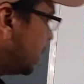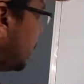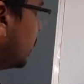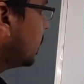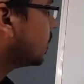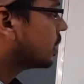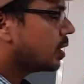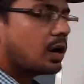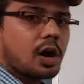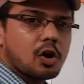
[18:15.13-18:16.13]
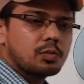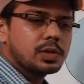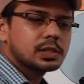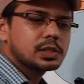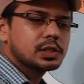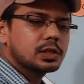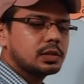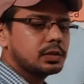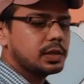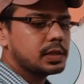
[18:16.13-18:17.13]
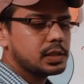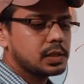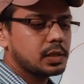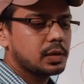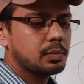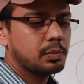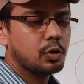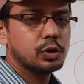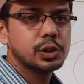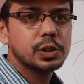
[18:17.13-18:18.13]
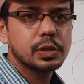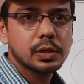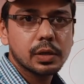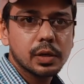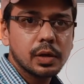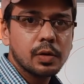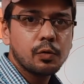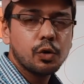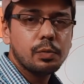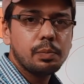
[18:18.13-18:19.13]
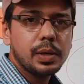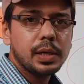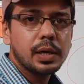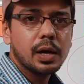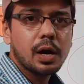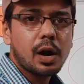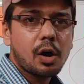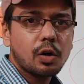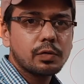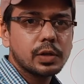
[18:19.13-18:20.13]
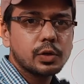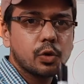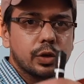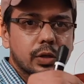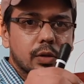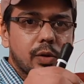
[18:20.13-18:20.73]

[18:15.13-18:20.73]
see how much this portion would be out of the total,